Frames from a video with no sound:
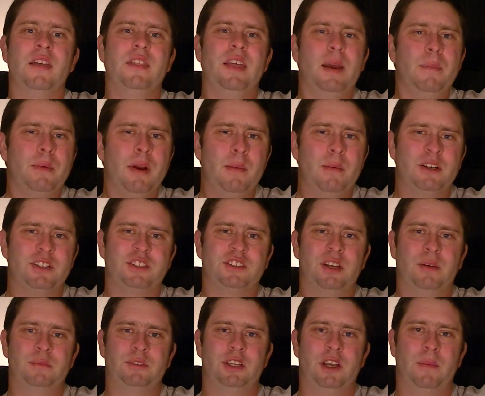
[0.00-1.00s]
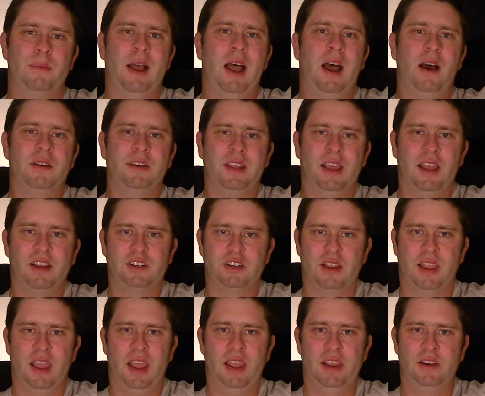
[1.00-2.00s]
That pretty much sums up how to
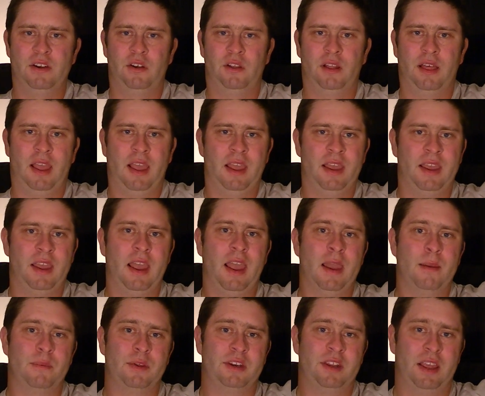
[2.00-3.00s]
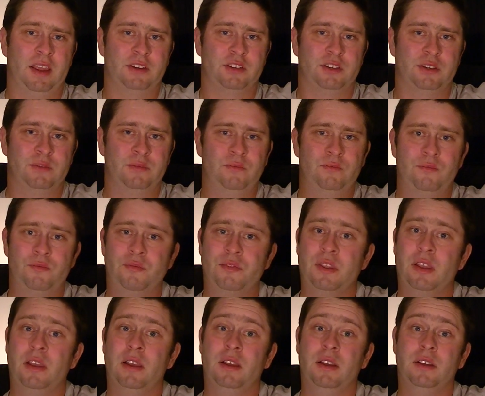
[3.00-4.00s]
actually handle an amputation.
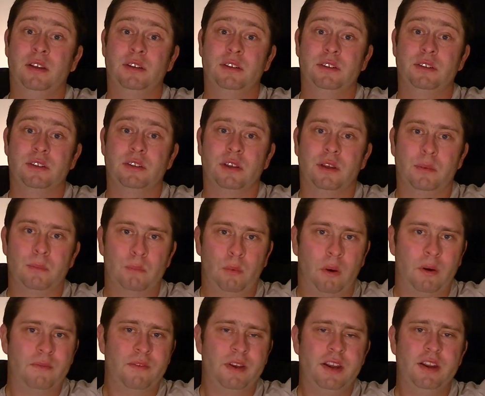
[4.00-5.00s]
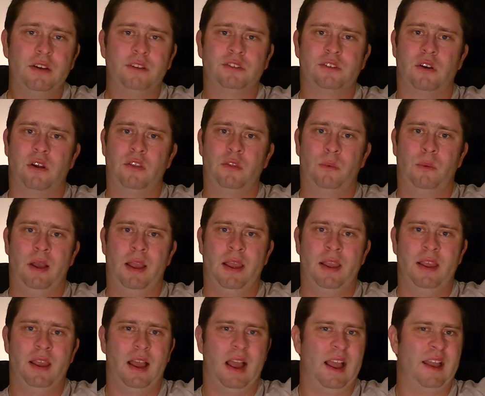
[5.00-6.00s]
More videos are on the
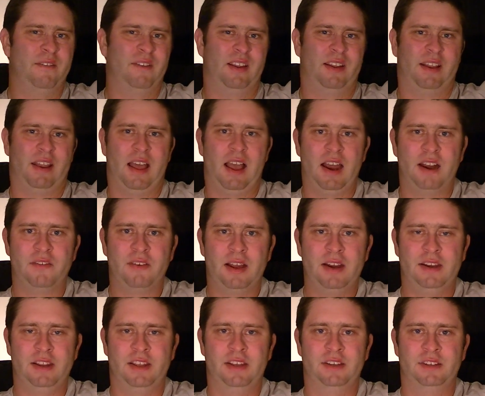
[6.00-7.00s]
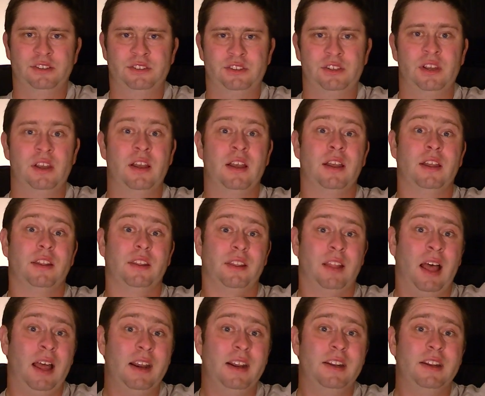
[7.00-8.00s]
way. I have a lot of ideas, a
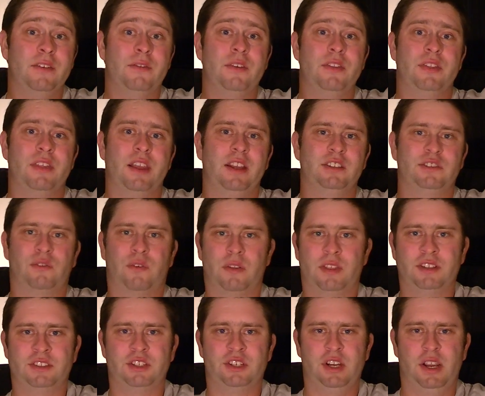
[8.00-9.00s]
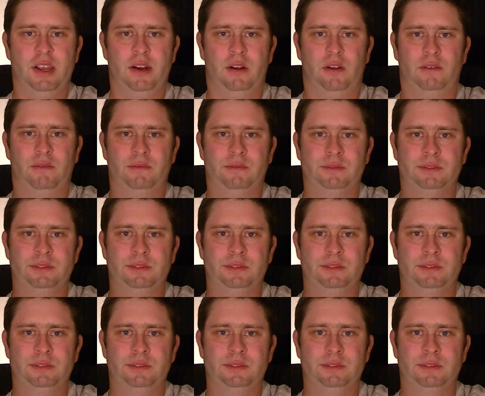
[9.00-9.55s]
lot of different things for this channel.